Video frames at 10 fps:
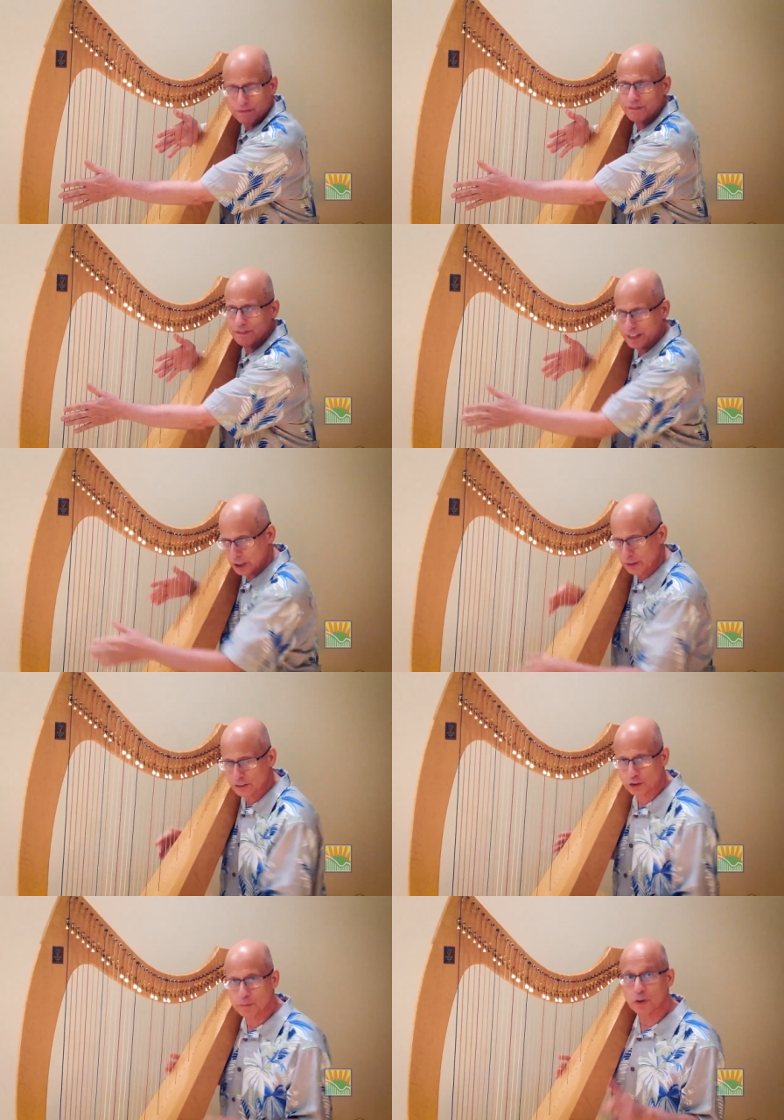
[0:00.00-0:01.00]
Very
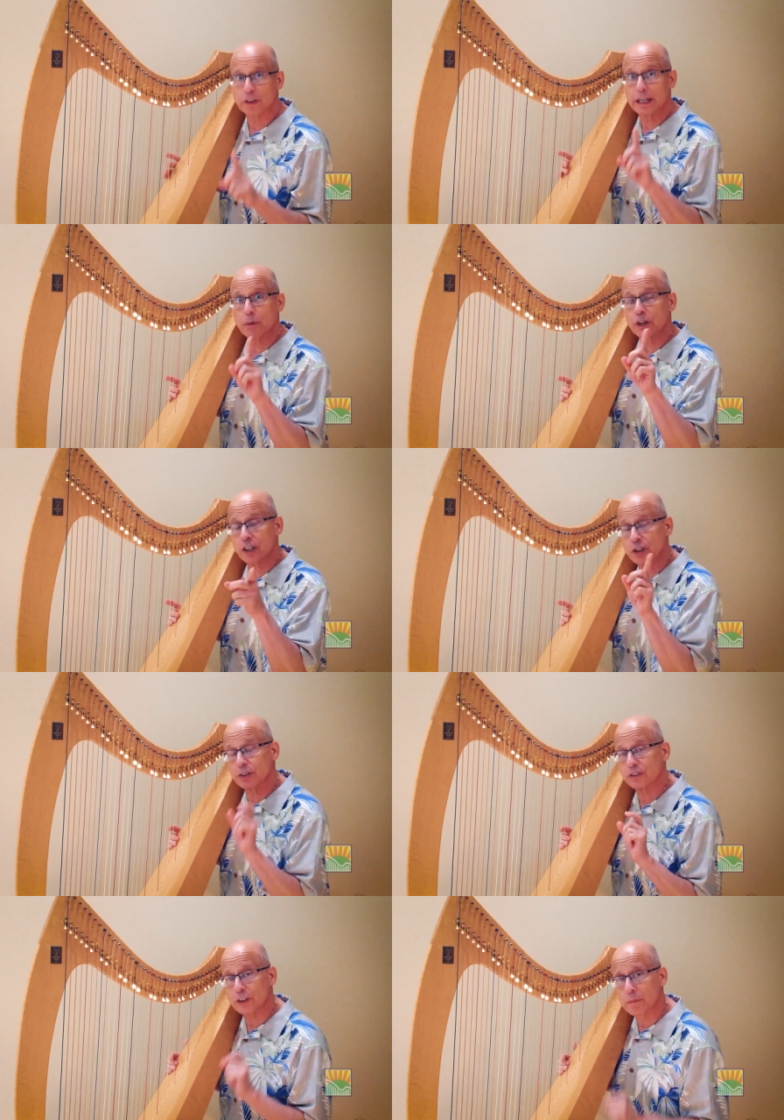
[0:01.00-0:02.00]
simple. Now we're going to do
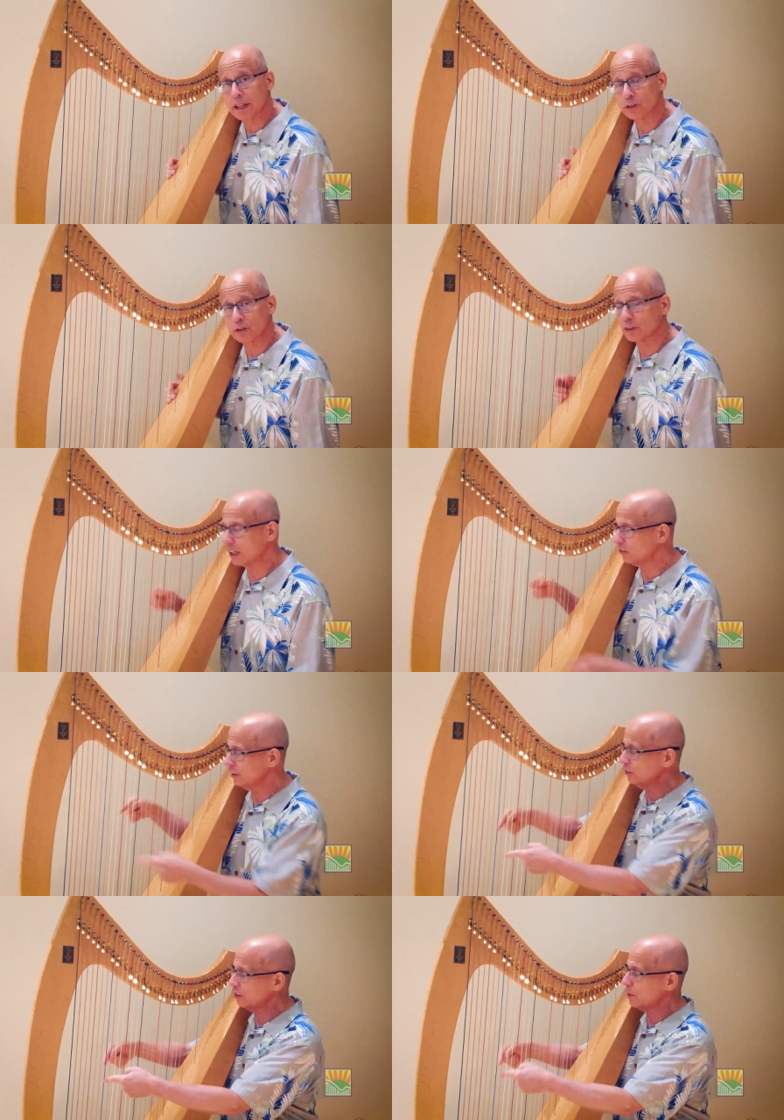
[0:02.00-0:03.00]
the same exercise, and
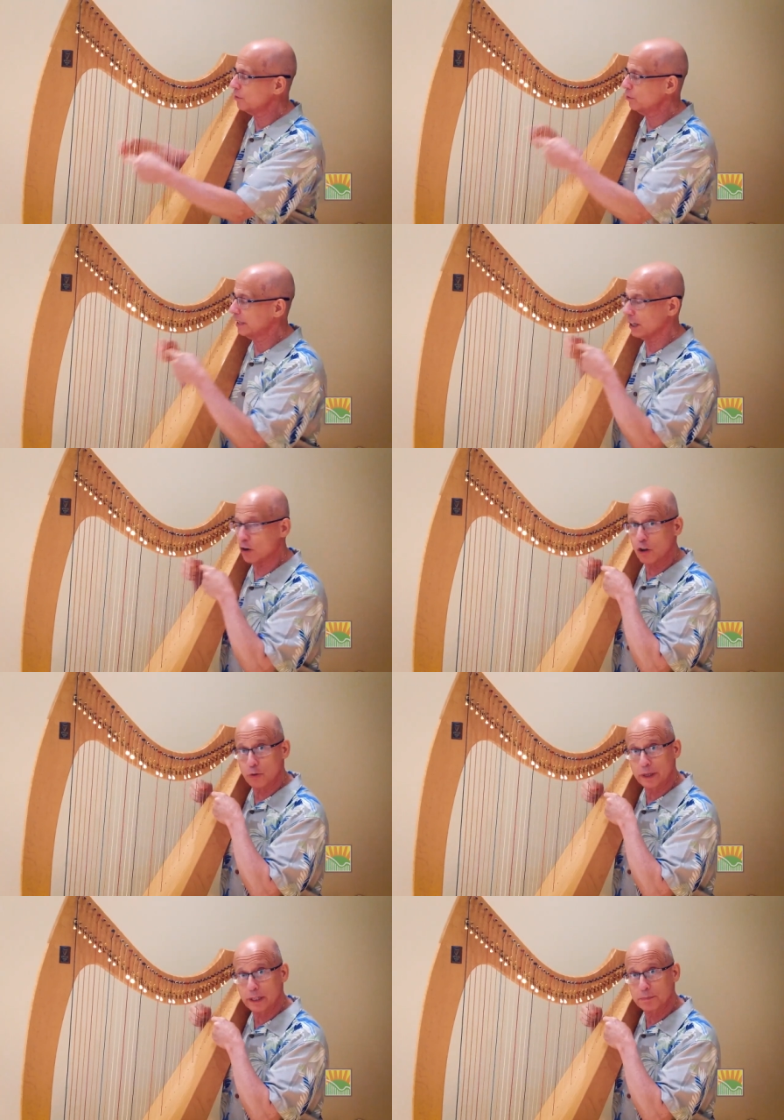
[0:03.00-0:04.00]
this time when we get all the
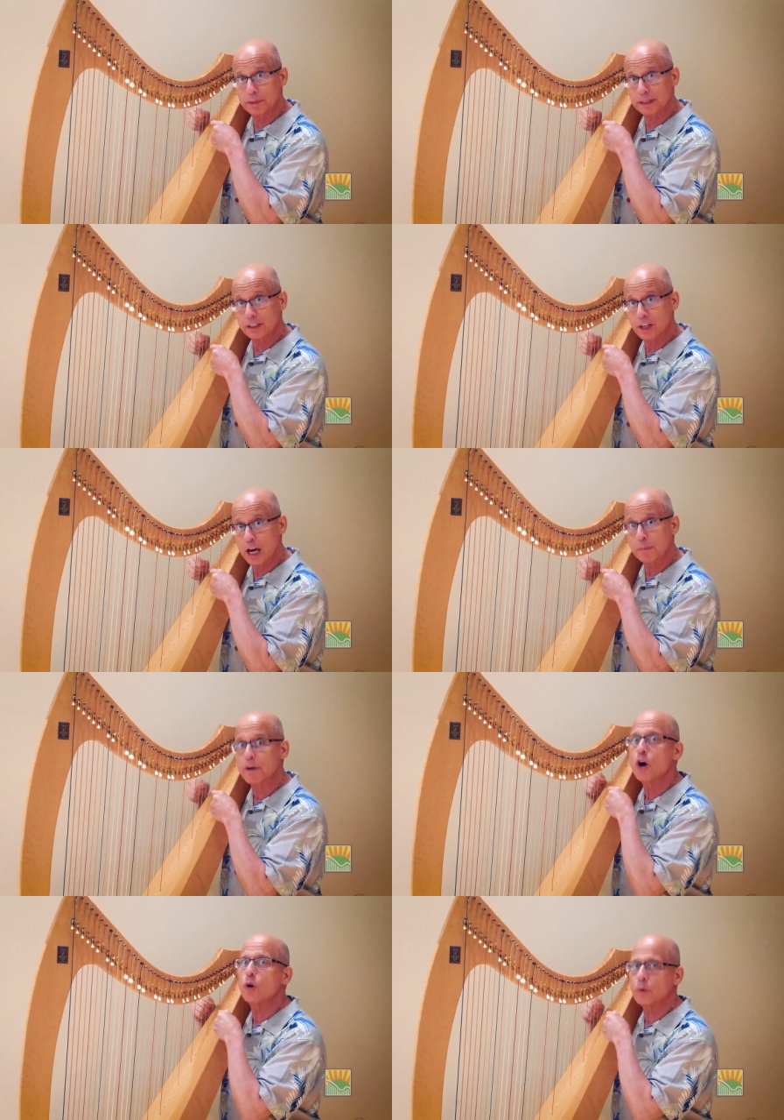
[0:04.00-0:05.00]
way up at the top,
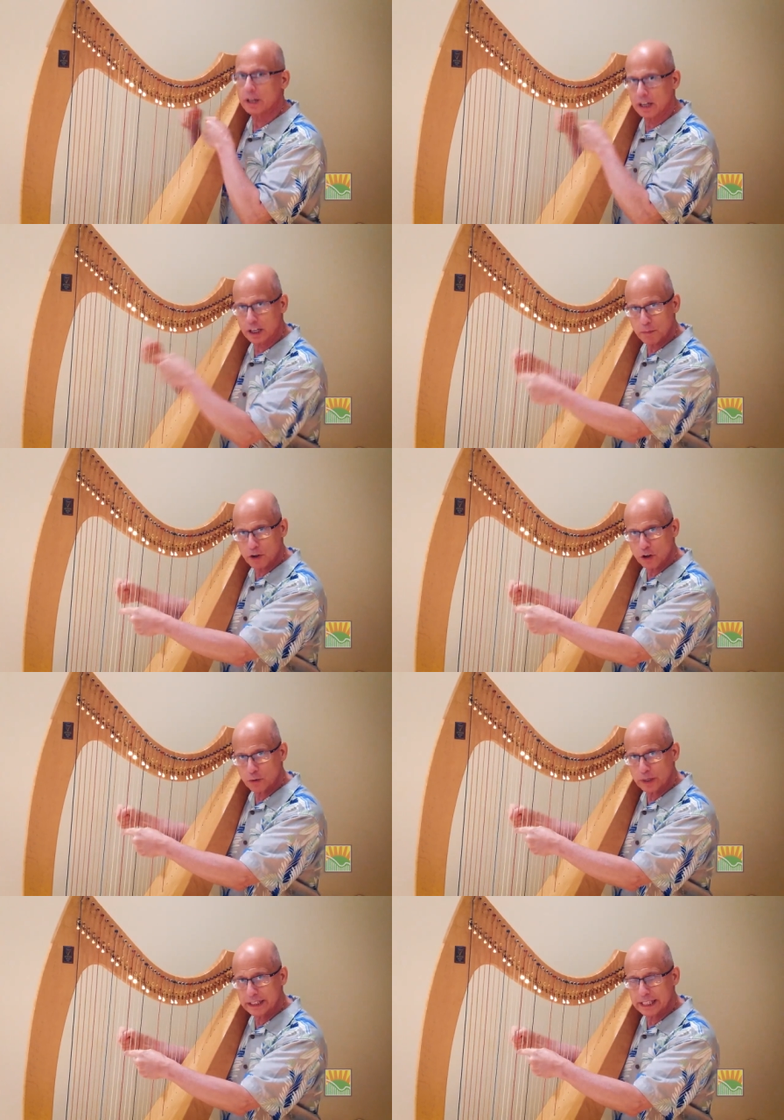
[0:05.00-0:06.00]
we're going to come all the
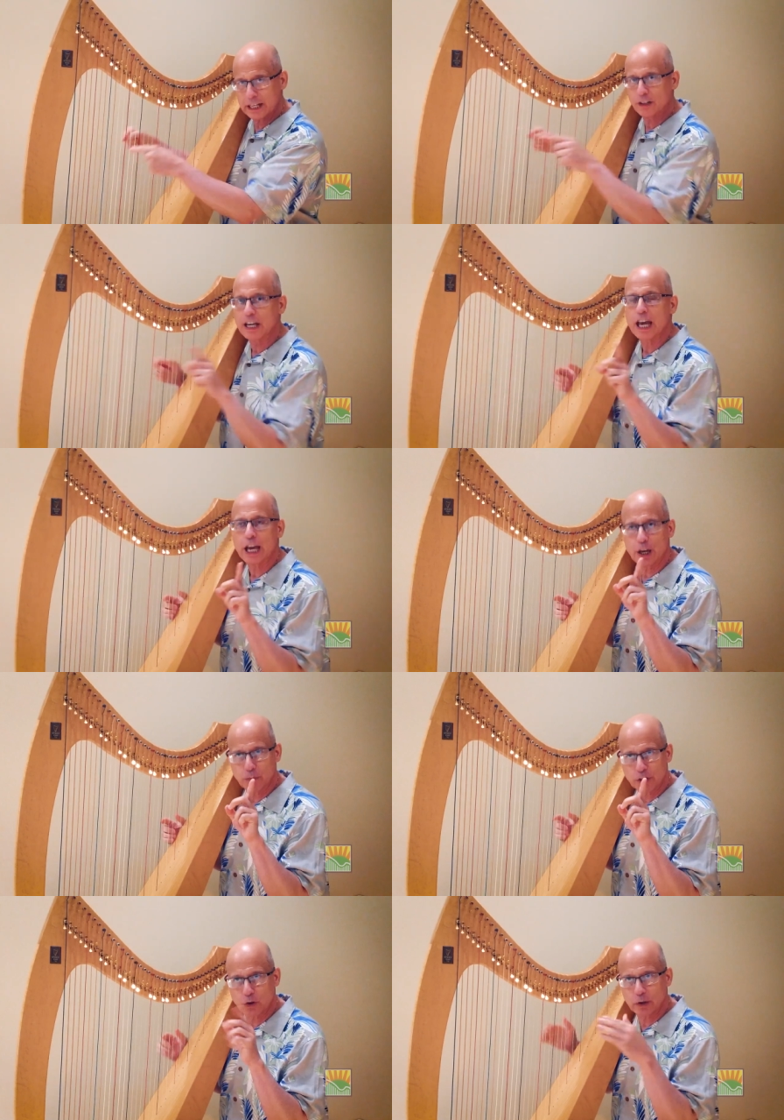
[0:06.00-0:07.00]
way down, and
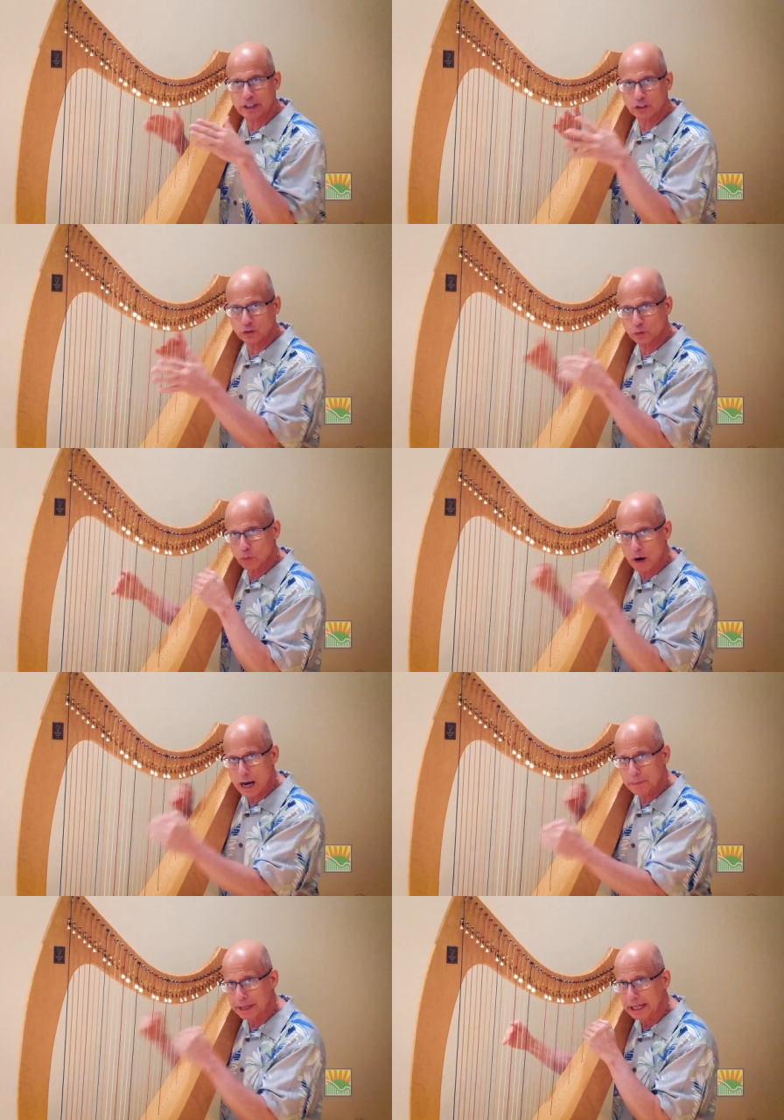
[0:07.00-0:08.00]
we're going to
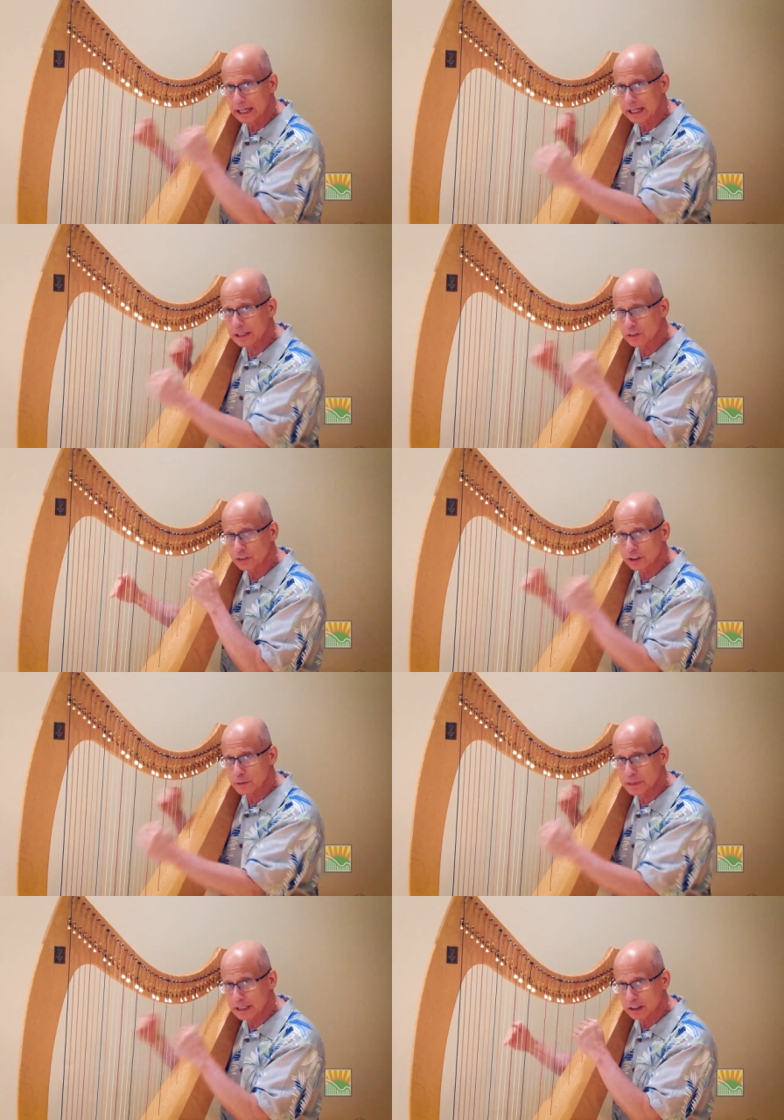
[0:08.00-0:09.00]
swap hands in the
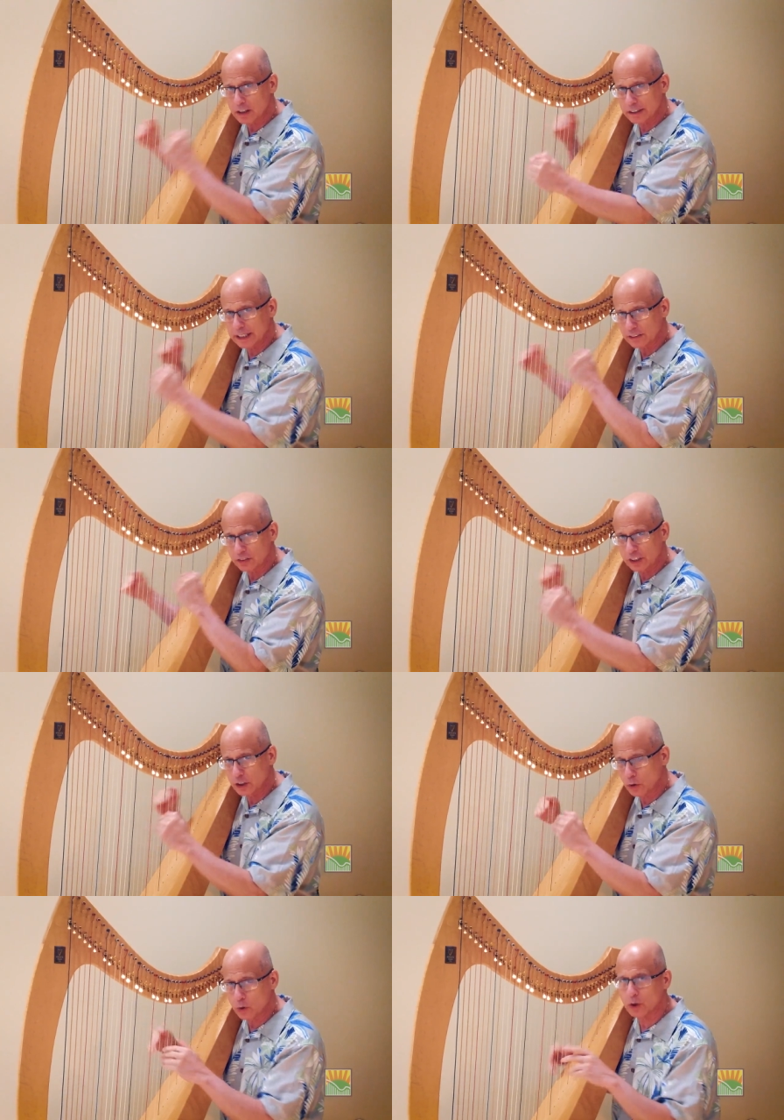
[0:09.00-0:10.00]
middle on that C
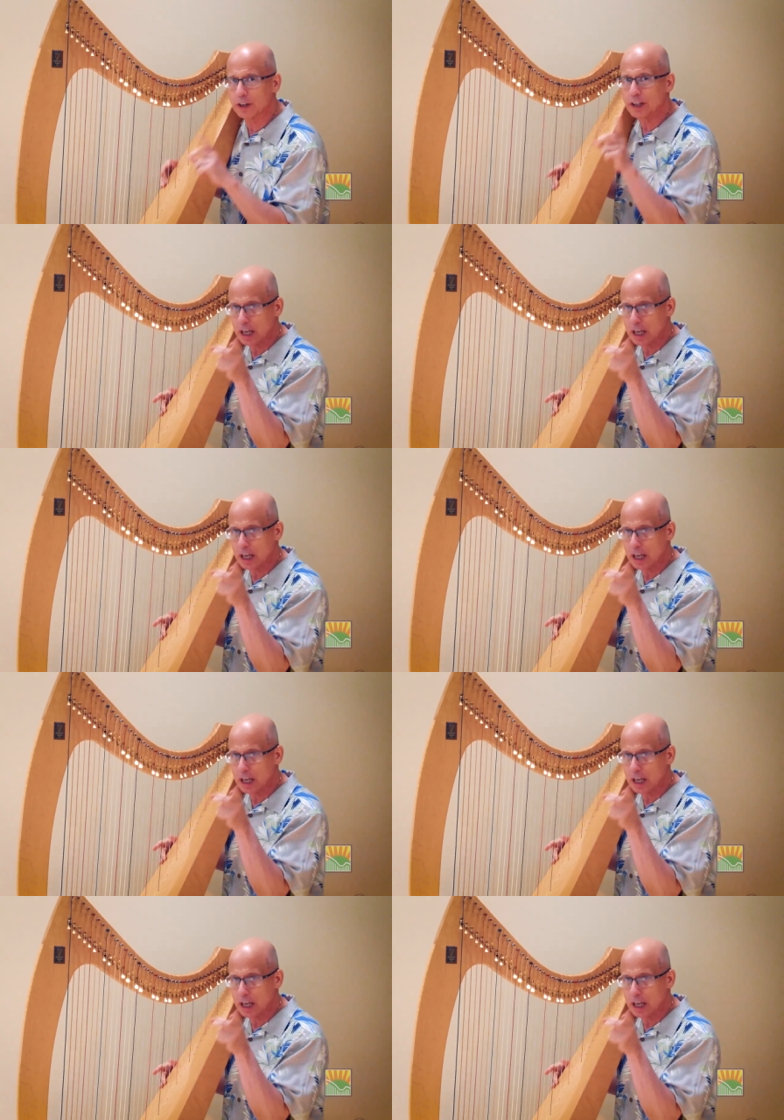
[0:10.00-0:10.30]
chord.